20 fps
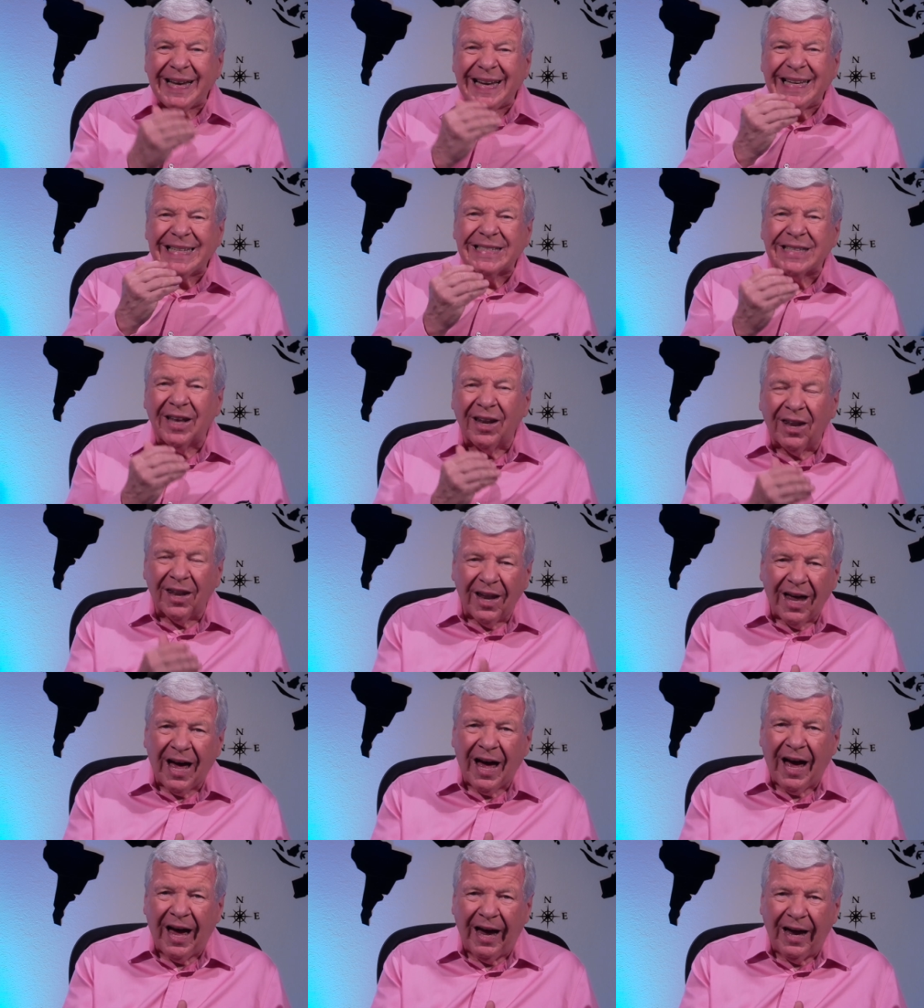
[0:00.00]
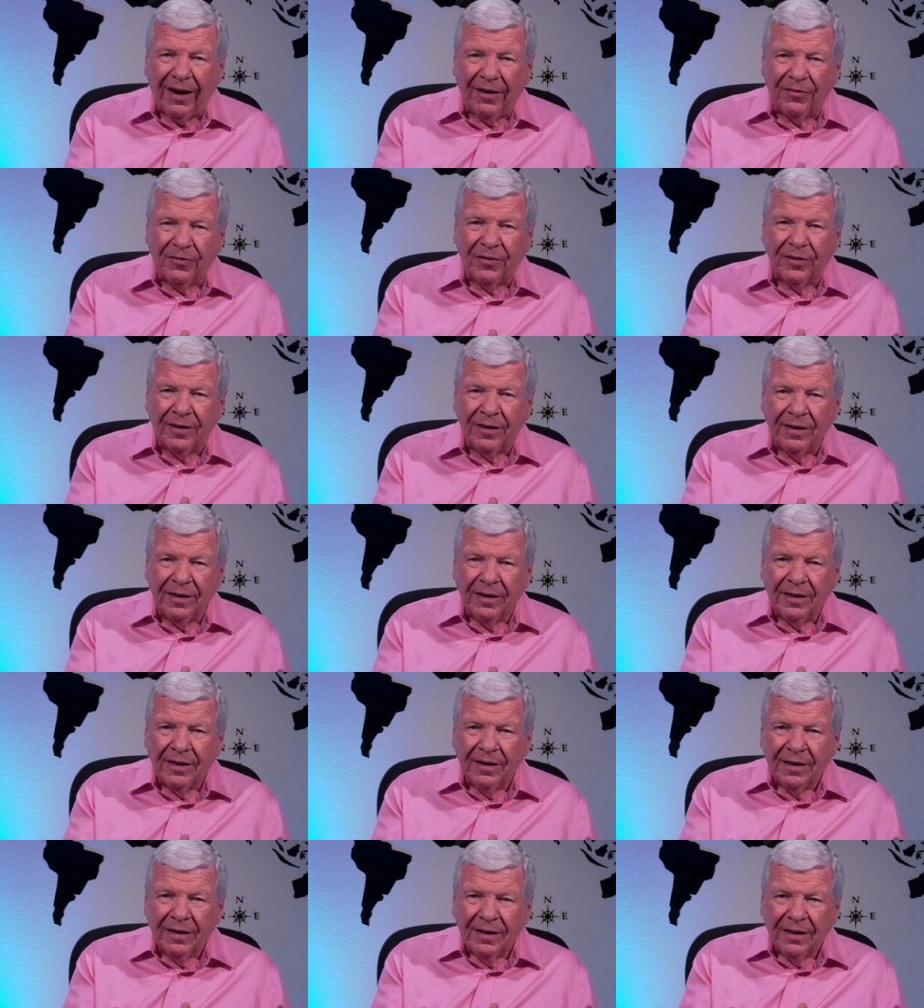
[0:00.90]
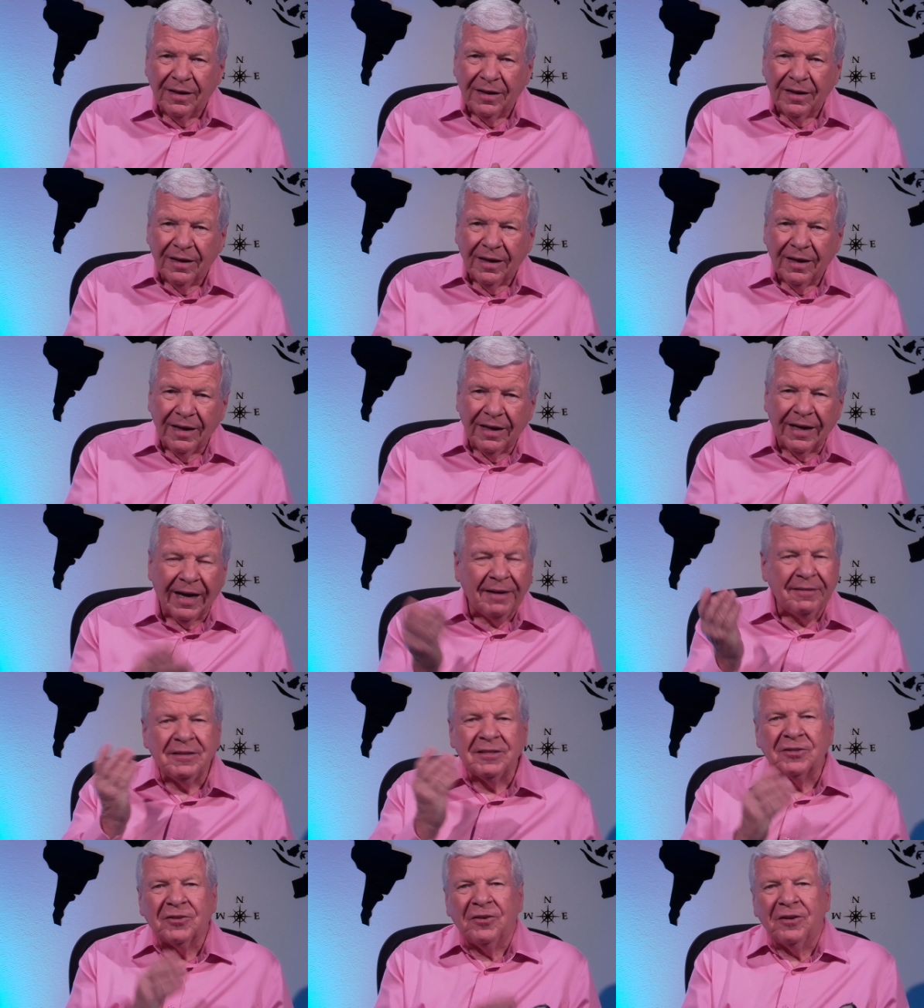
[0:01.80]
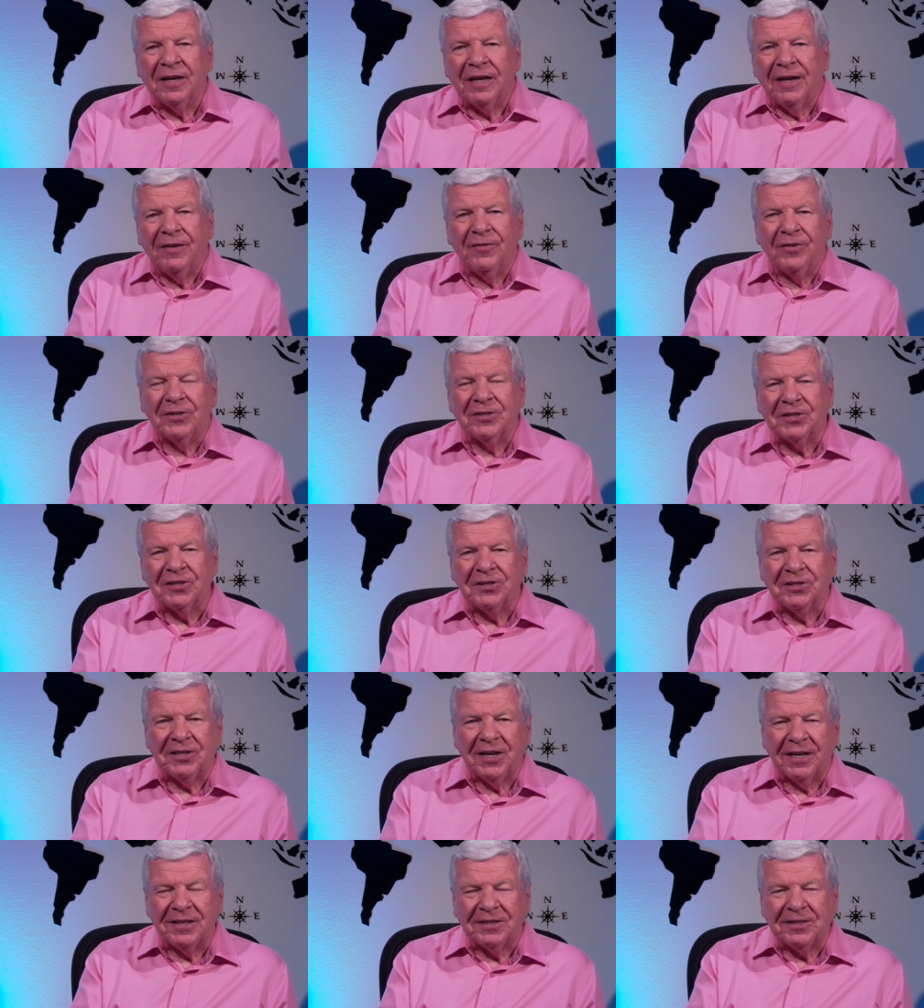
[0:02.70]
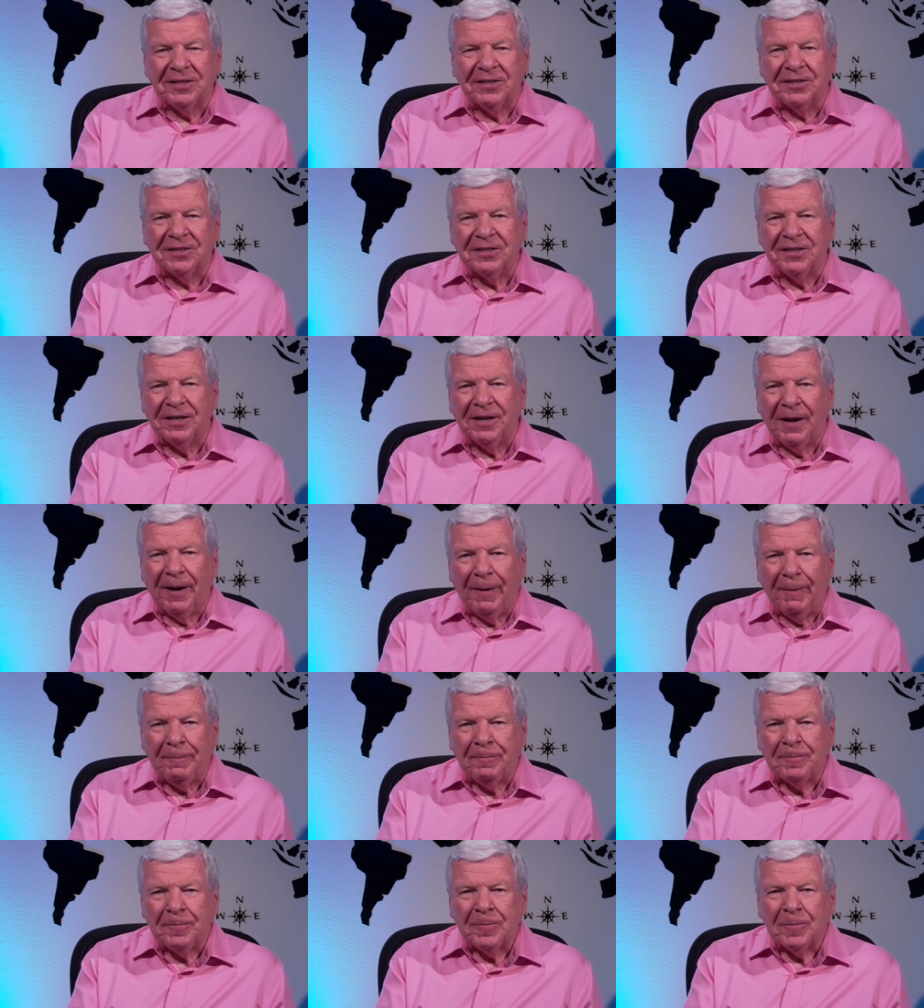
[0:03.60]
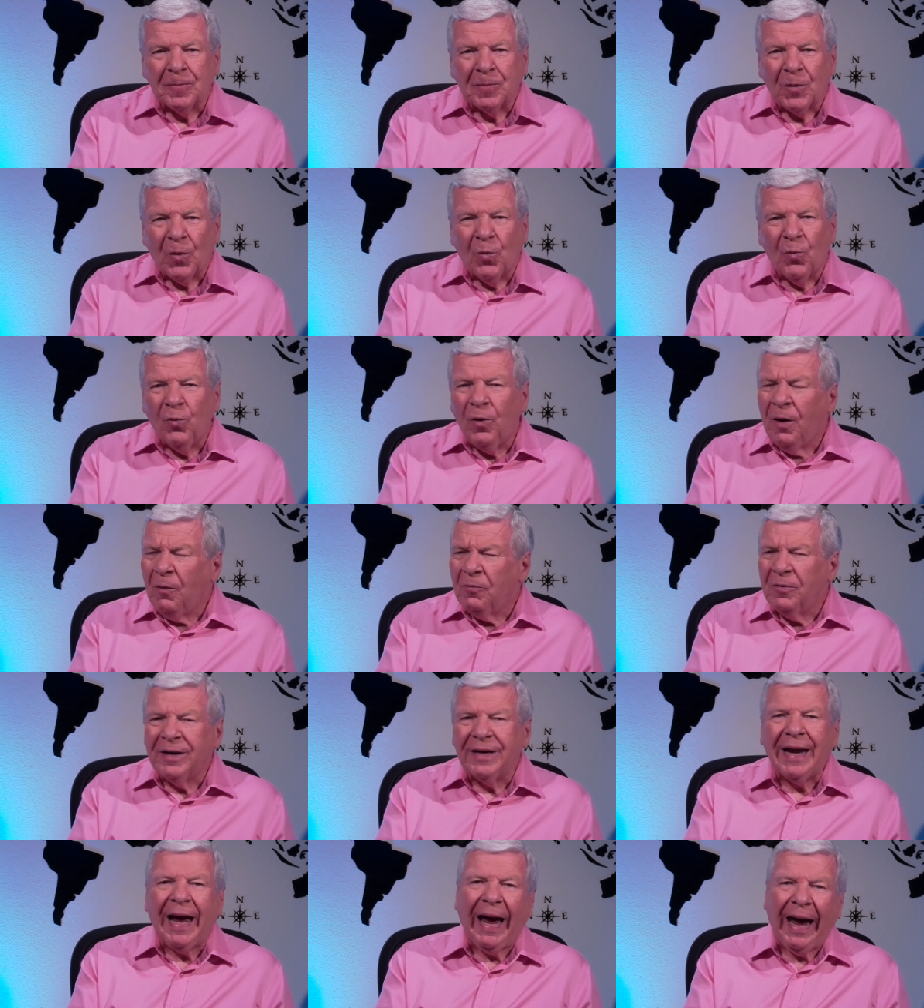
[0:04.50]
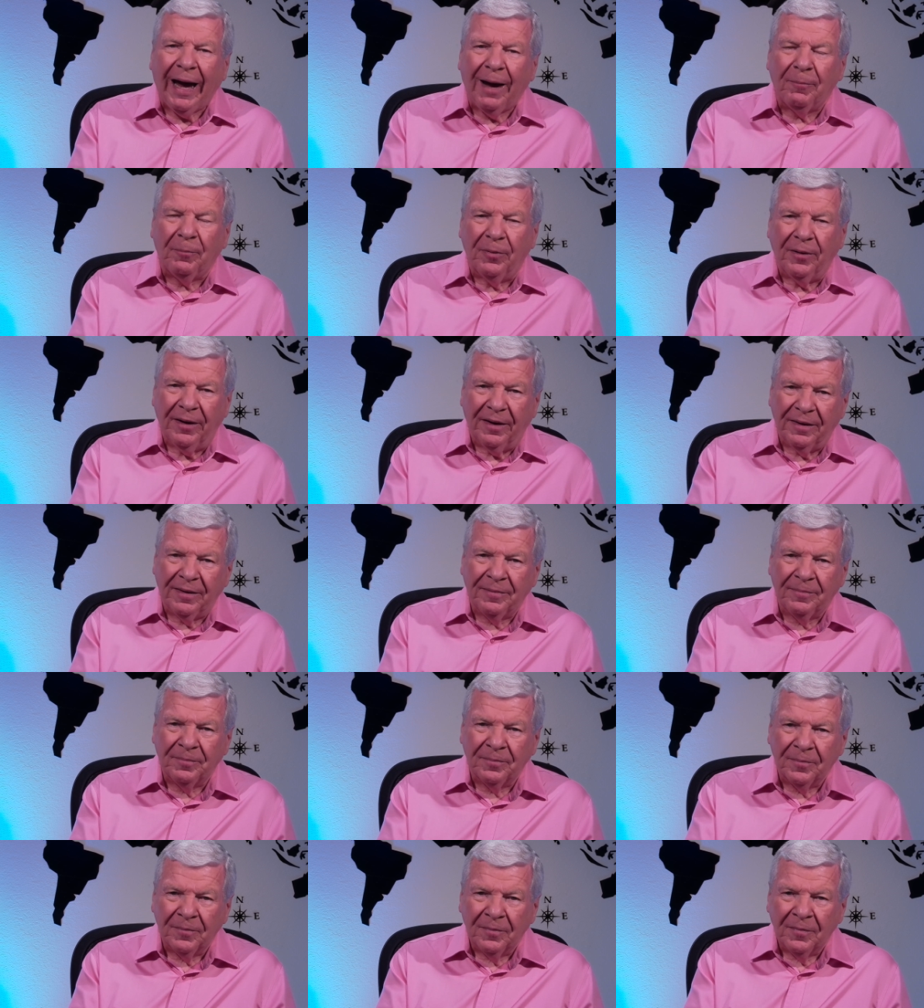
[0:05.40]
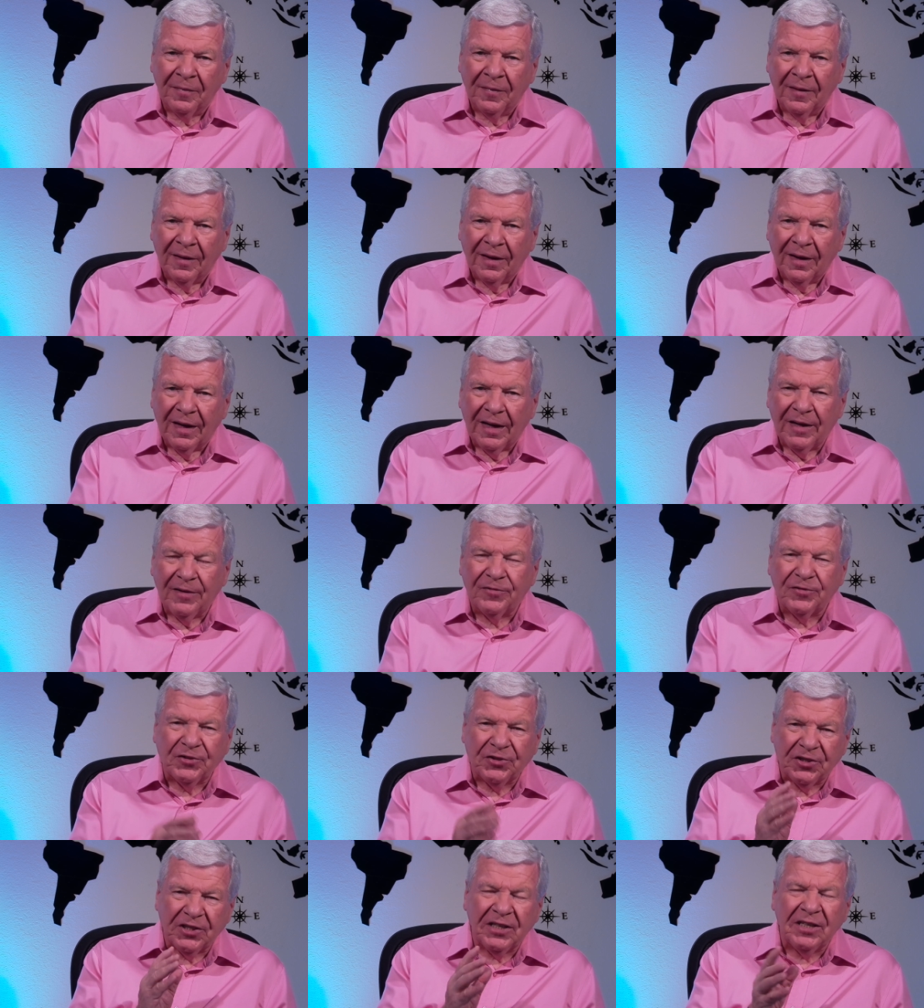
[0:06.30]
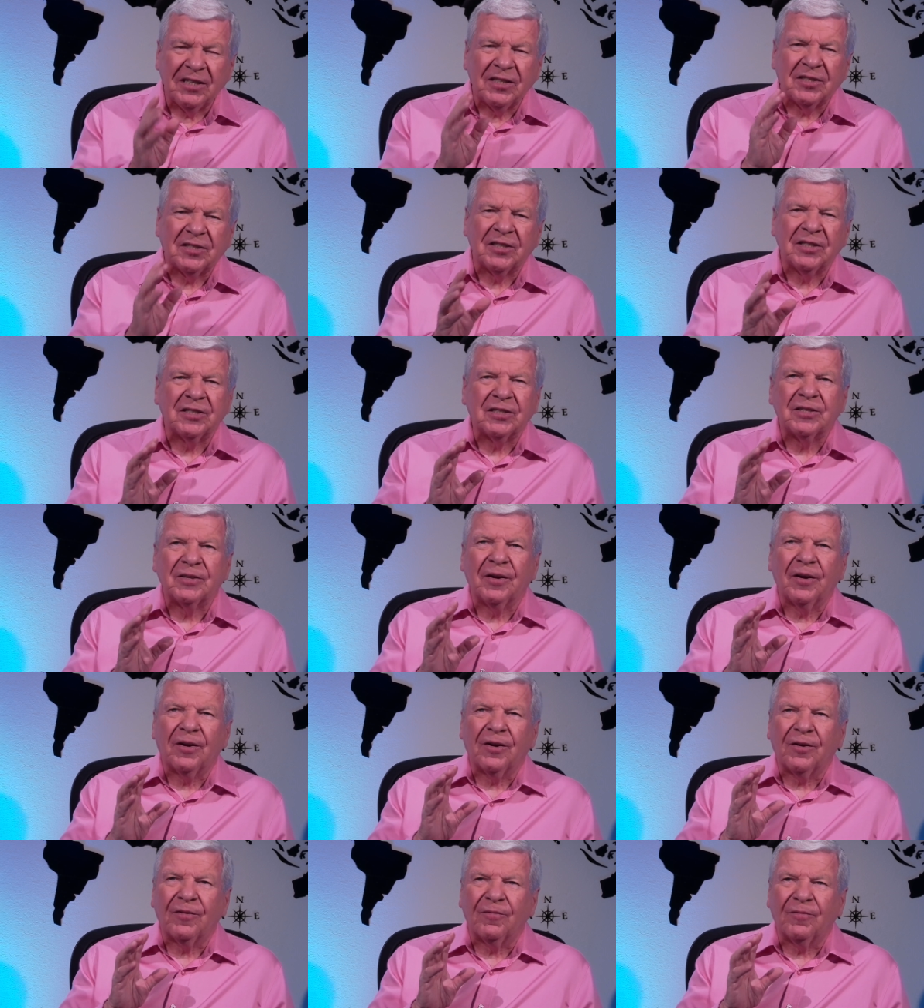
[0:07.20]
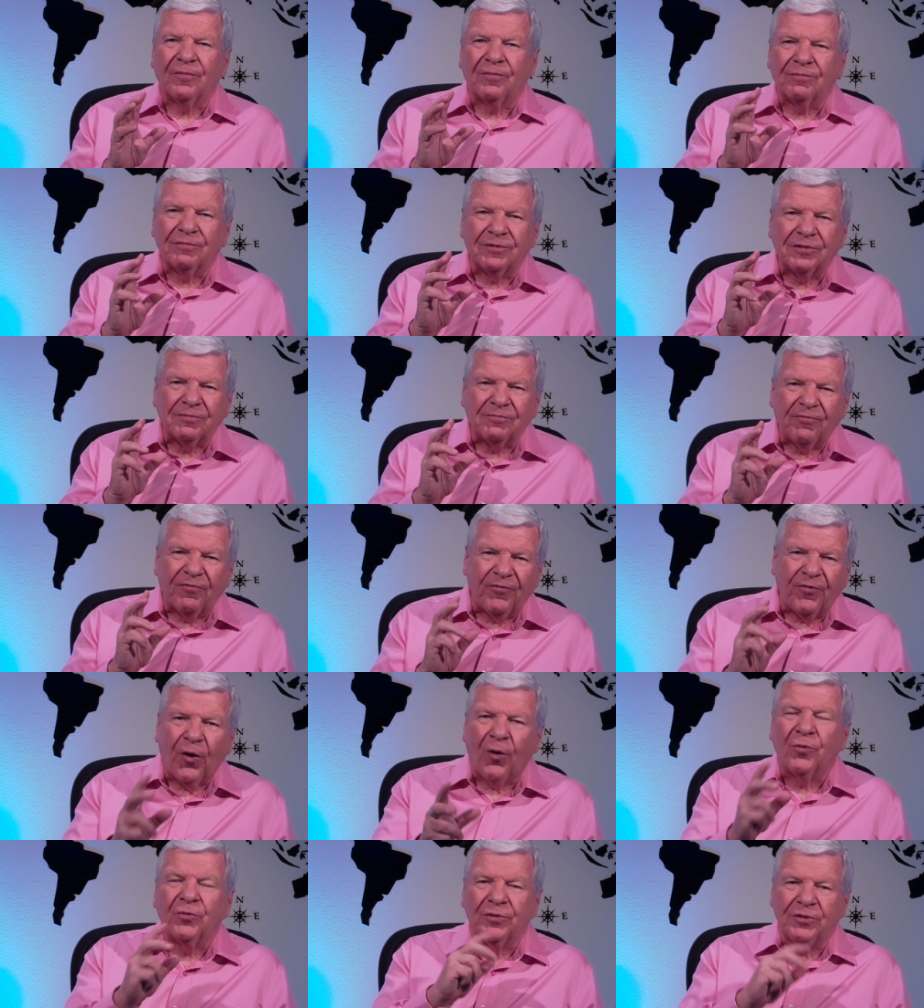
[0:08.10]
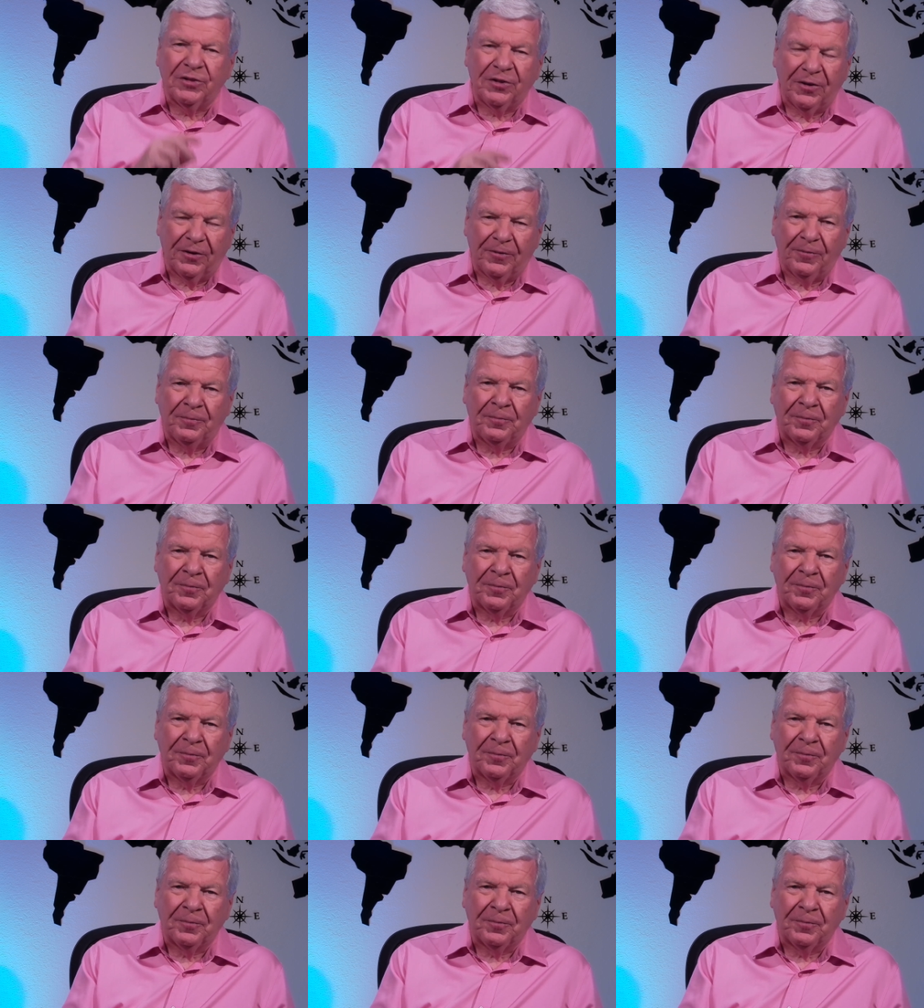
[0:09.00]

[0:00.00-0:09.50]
is alive. And I'm just going to give you a suggestion today. What would happen if Jesus phoned you